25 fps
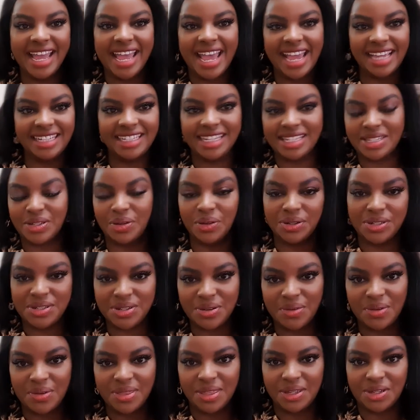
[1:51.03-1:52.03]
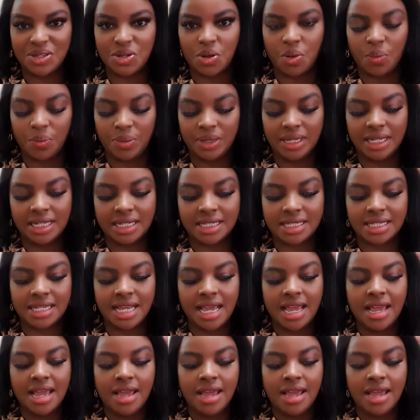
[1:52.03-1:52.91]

and just continue with the topics